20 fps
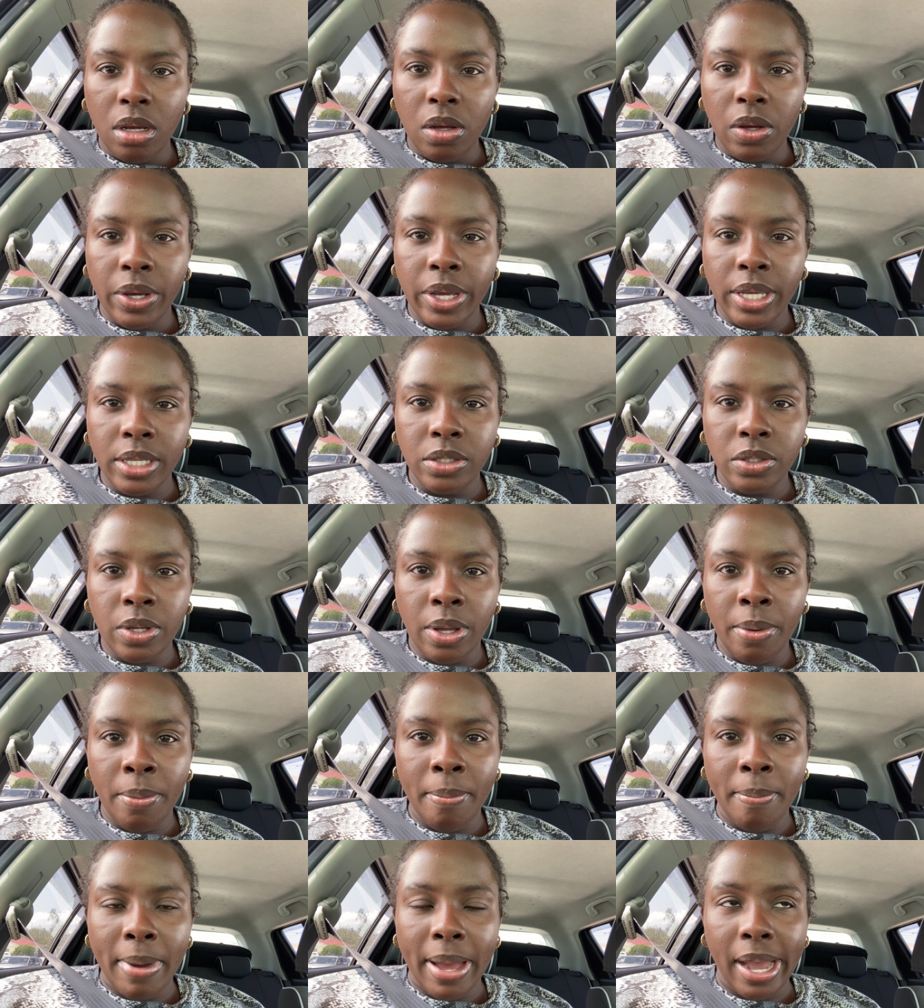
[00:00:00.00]
Okay, so
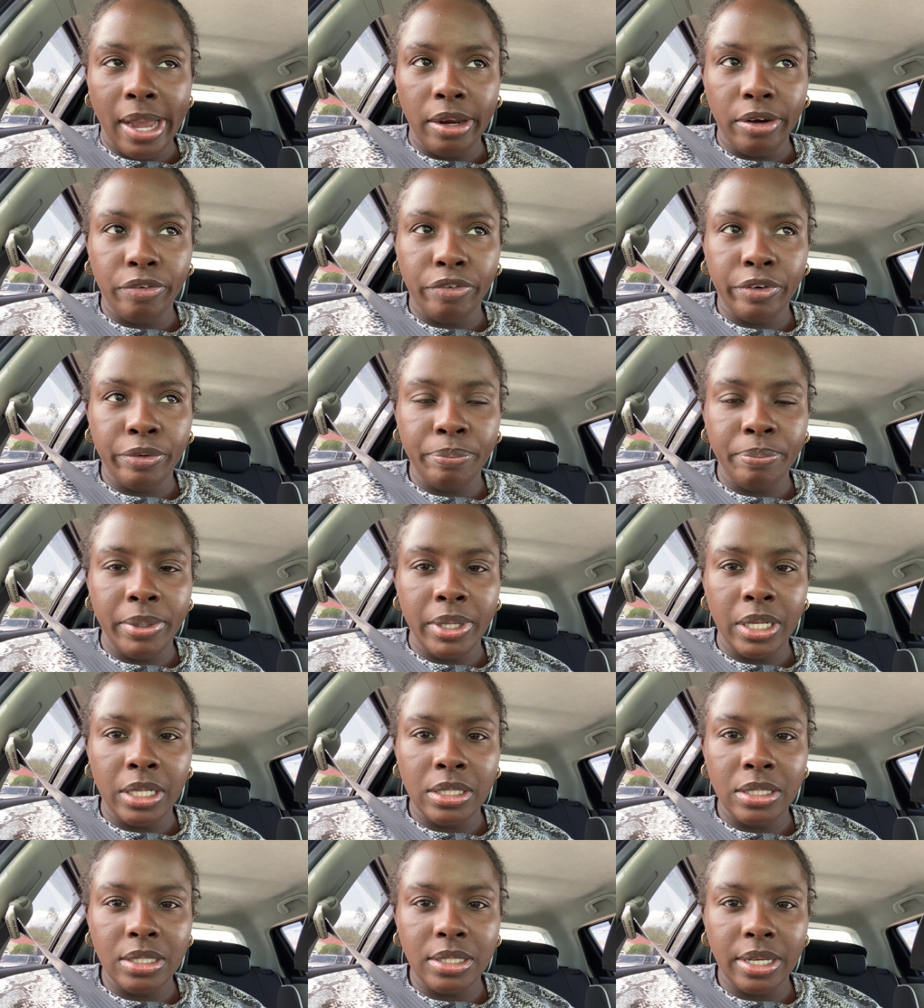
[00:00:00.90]
I'm back from being
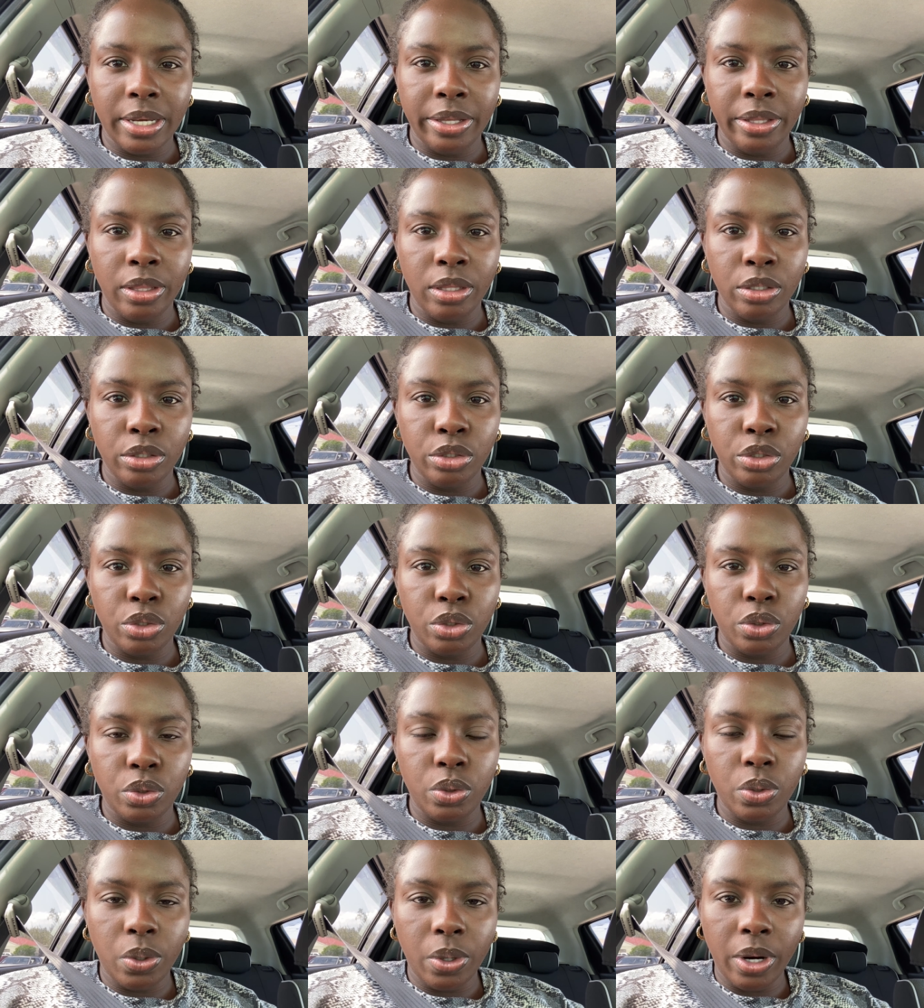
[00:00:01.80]
inside the
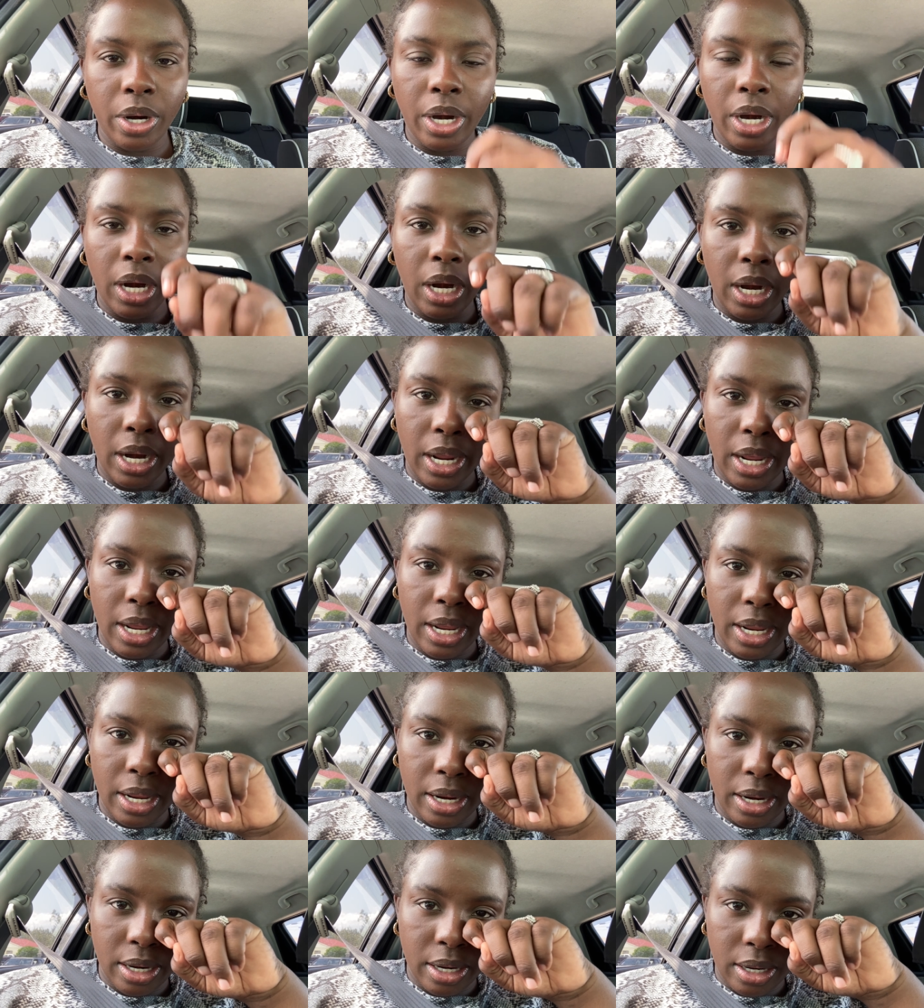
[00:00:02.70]
store
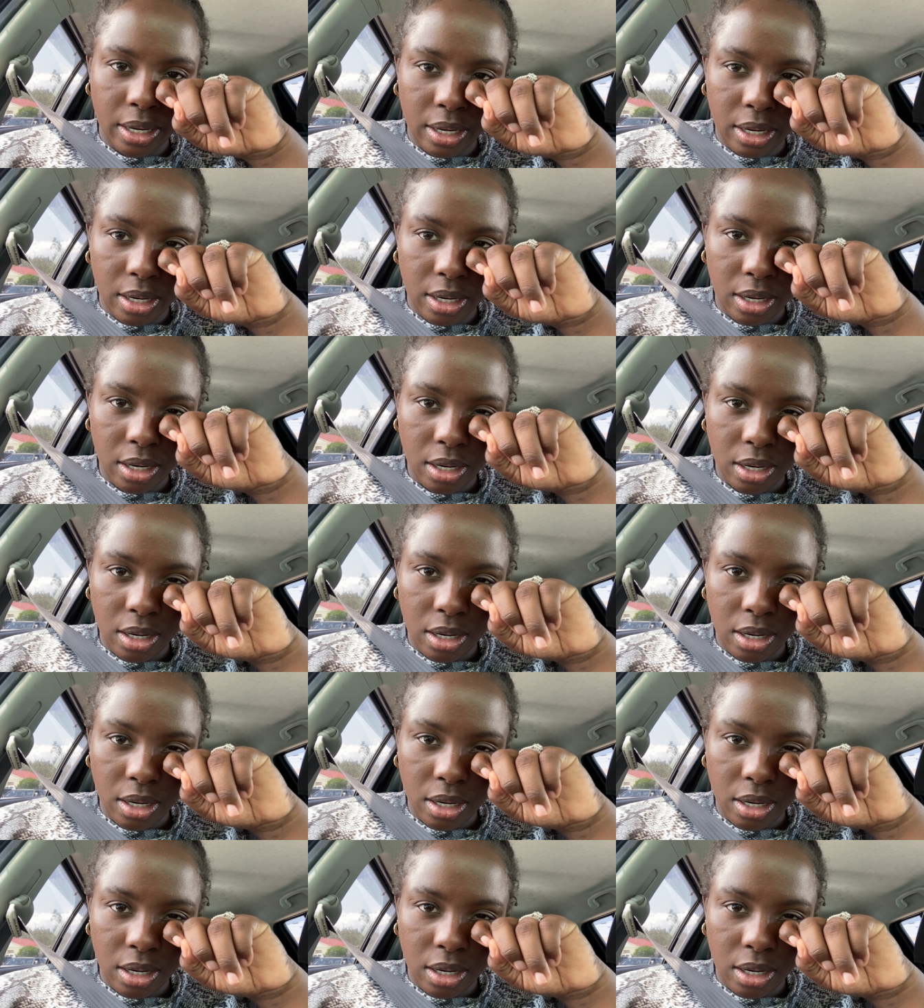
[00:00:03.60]
and